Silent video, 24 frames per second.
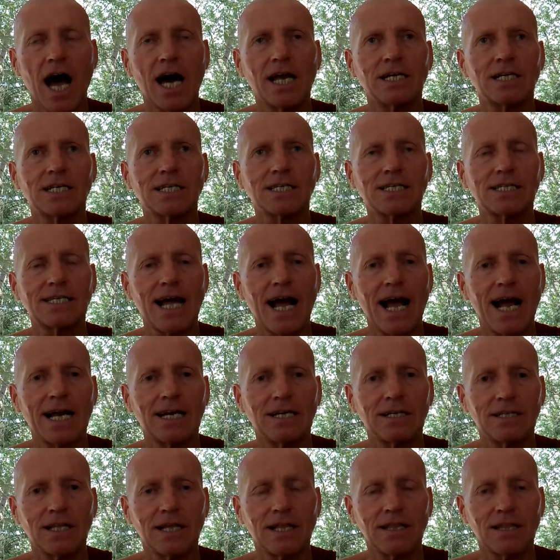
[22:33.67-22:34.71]

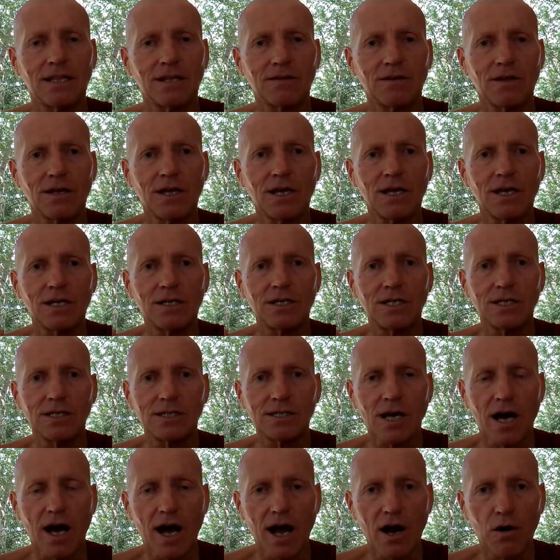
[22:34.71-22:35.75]
understand that the
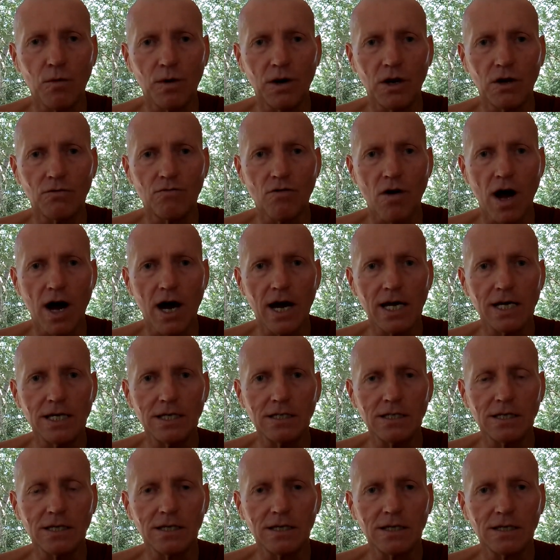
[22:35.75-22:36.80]
desire will
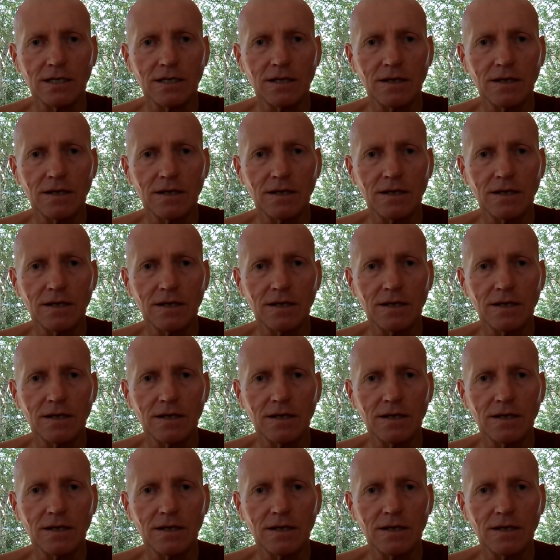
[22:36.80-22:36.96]
arise.